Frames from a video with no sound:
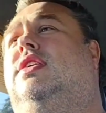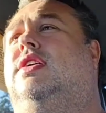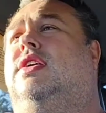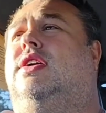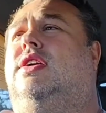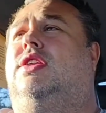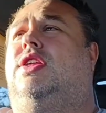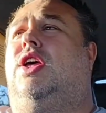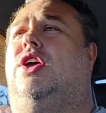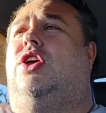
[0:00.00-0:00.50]

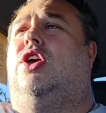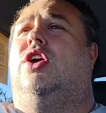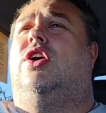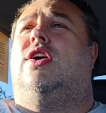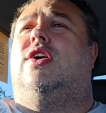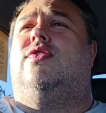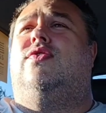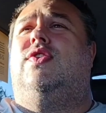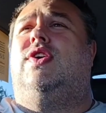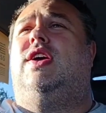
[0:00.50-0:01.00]
take care
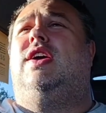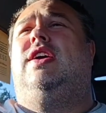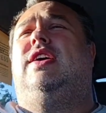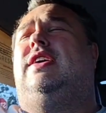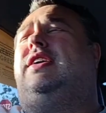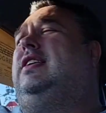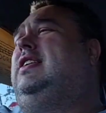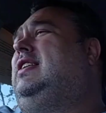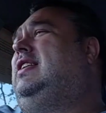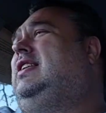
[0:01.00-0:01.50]
of me,
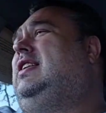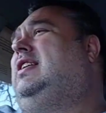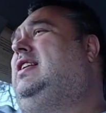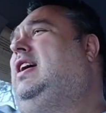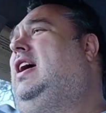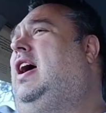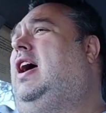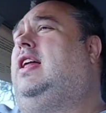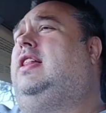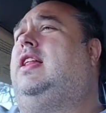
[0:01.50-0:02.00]

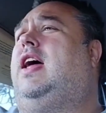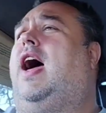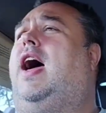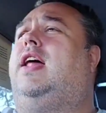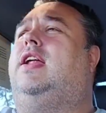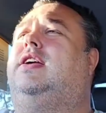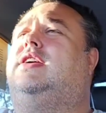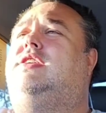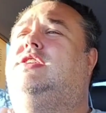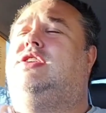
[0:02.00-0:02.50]
and that
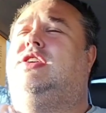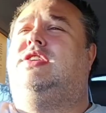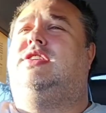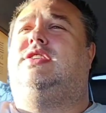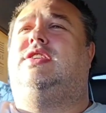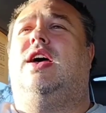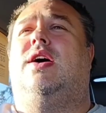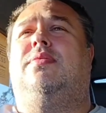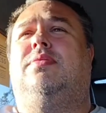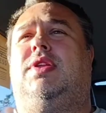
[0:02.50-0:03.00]
is just
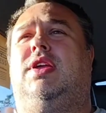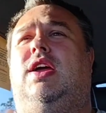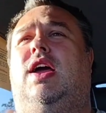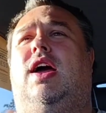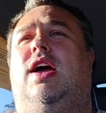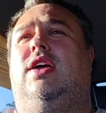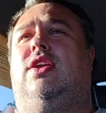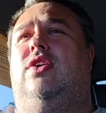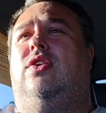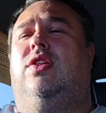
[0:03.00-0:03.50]
something
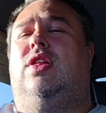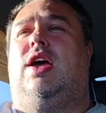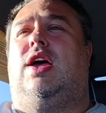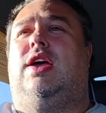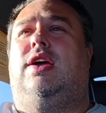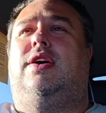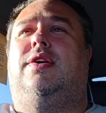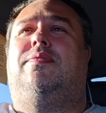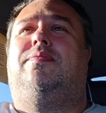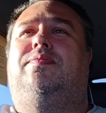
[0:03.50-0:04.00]
I don't
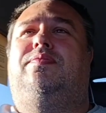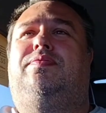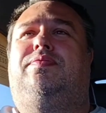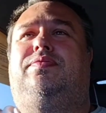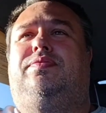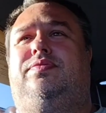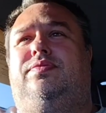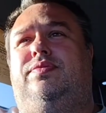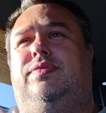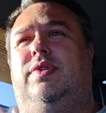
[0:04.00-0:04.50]
like.
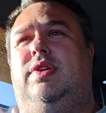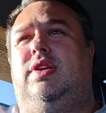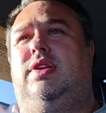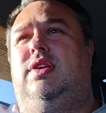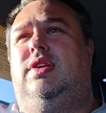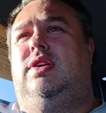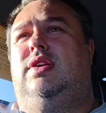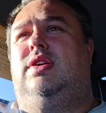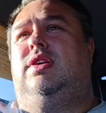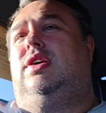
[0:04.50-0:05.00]

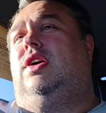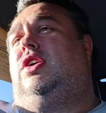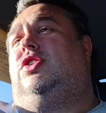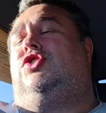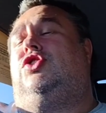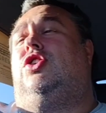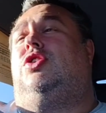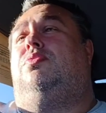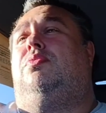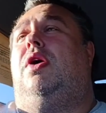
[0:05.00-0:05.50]
It's
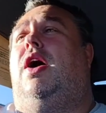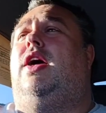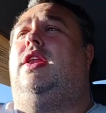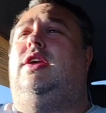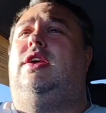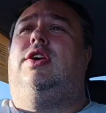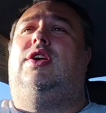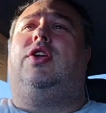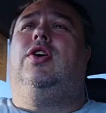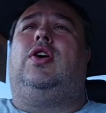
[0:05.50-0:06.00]
good
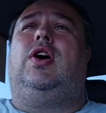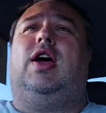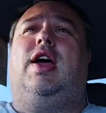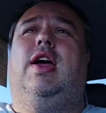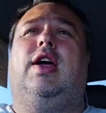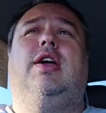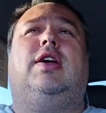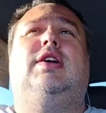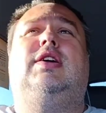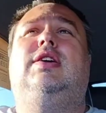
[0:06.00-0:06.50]
money,
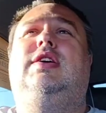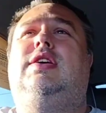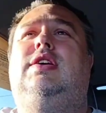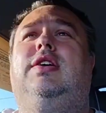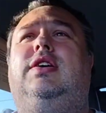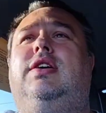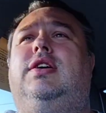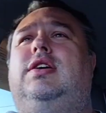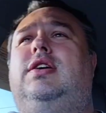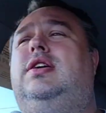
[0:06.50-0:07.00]
hey,
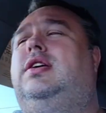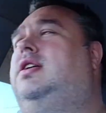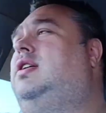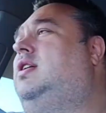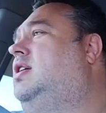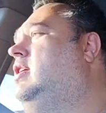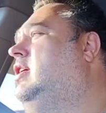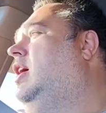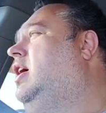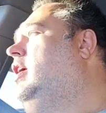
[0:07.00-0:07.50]

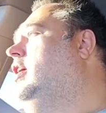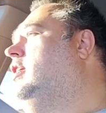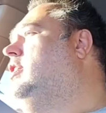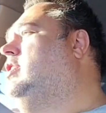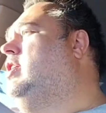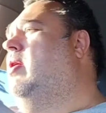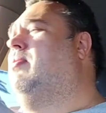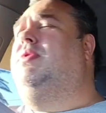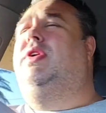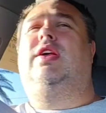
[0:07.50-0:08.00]
and it's
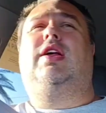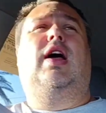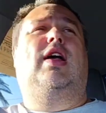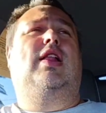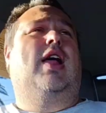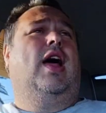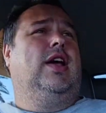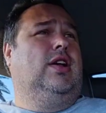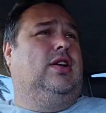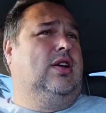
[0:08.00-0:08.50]
something I
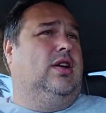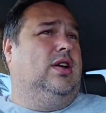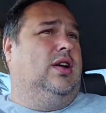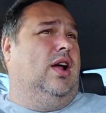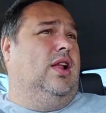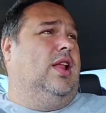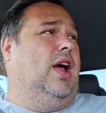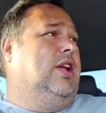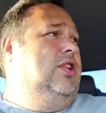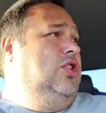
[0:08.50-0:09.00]
like
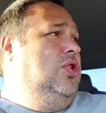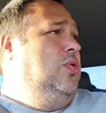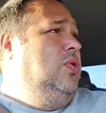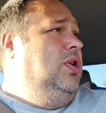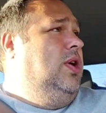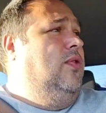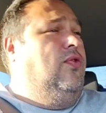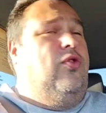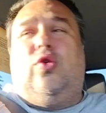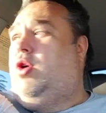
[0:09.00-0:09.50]
doing.
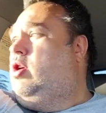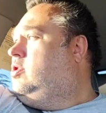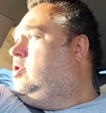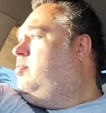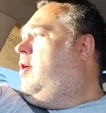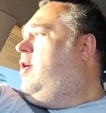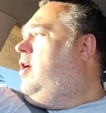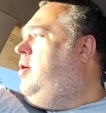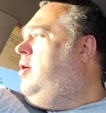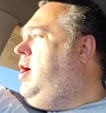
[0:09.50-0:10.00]
Of course,
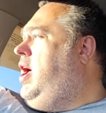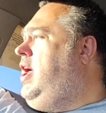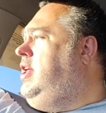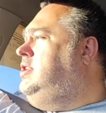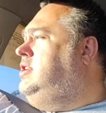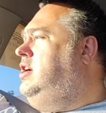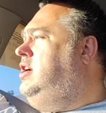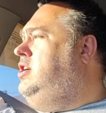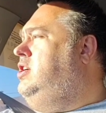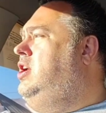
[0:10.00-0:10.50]
my hands
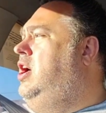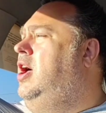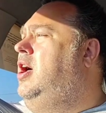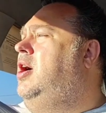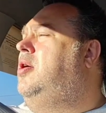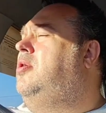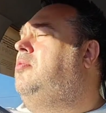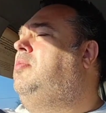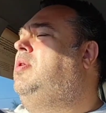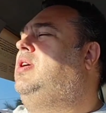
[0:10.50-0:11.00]
are
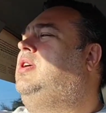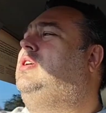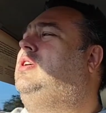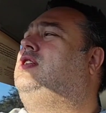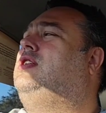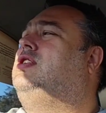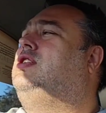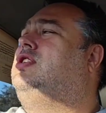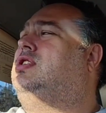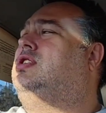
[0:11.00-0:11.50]
numb. I
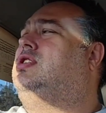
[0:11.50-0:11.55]
just,